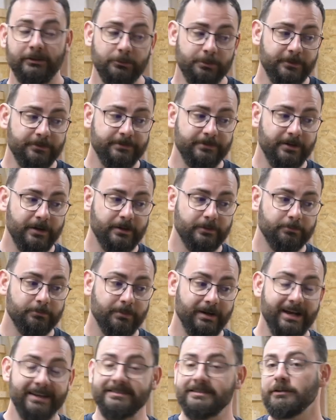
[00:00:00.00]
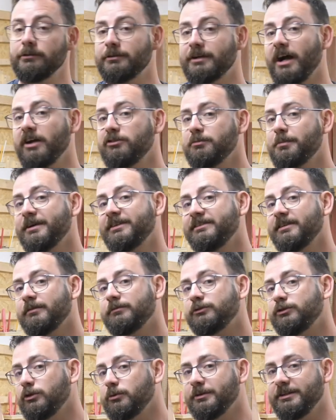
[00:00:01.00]
And to be fair, I still catch
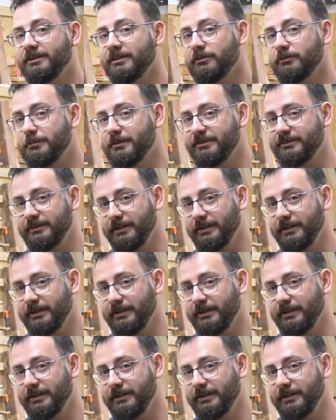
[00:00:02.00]
myself doing this